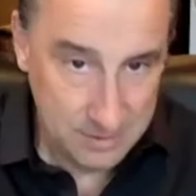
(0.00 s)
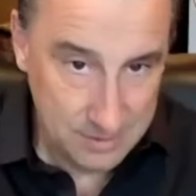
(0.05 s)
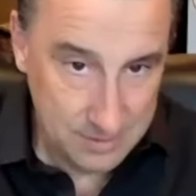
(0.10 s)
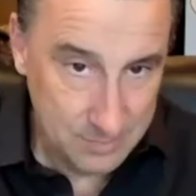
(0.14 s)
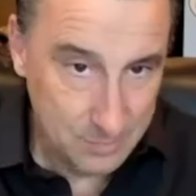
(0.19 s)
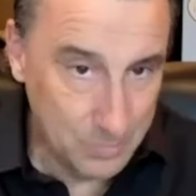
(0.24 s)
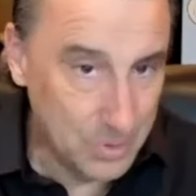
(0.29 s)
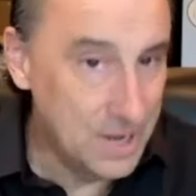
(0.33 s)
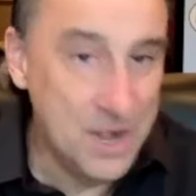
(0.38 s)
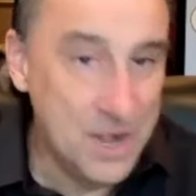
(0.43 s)

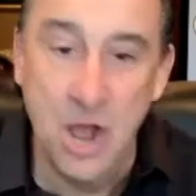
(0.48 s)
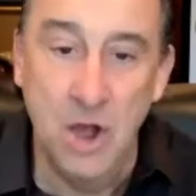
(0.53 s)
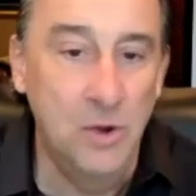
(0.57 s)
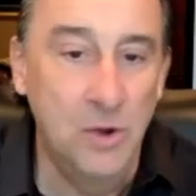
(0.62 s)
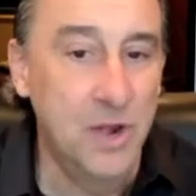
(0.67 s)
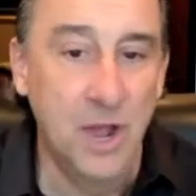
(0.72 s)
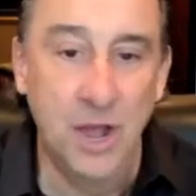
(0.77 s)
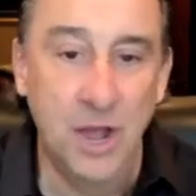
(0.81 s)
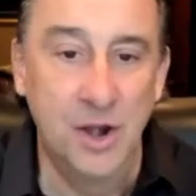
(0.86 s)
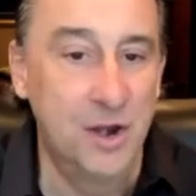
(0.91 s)
But you know,
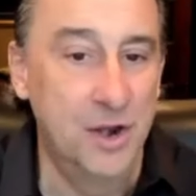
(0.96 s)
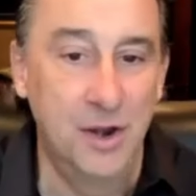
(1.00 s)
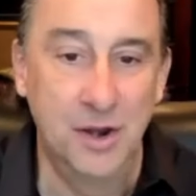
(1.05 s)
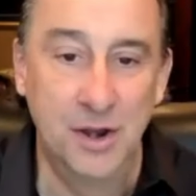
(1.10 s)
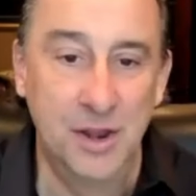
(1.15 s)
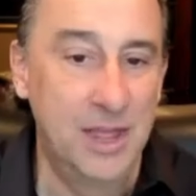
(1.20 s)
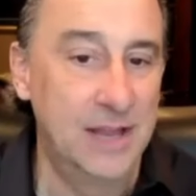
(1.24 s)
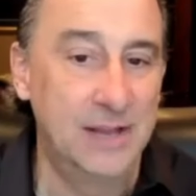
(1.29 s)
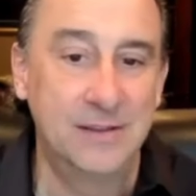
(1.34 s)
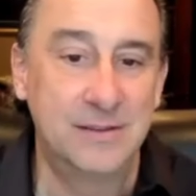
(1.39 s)
no, no, no. They
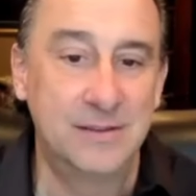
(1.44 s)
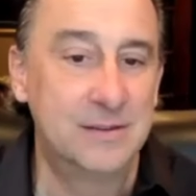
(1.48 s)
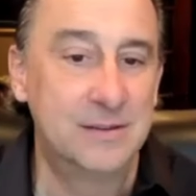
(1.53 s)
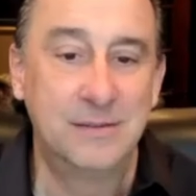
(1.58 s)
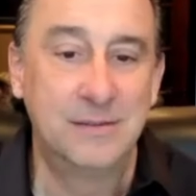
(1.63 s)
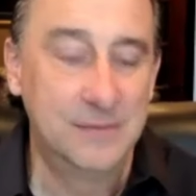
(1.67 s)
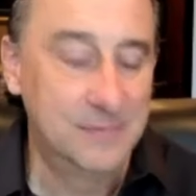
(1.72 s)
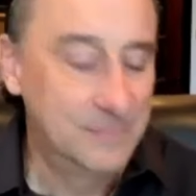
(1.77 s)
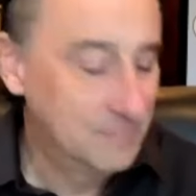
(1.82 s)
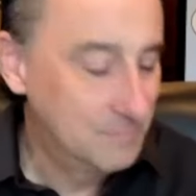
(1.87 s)
no, do a
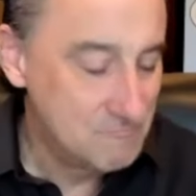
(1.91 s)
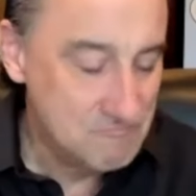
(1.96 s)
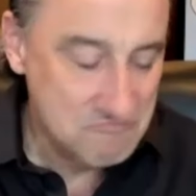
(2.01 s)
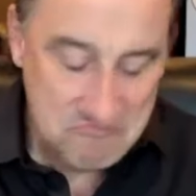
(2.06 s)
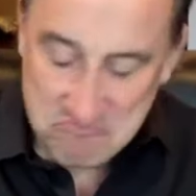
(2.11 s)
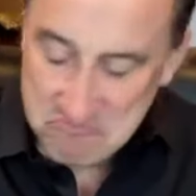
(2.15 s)
survey,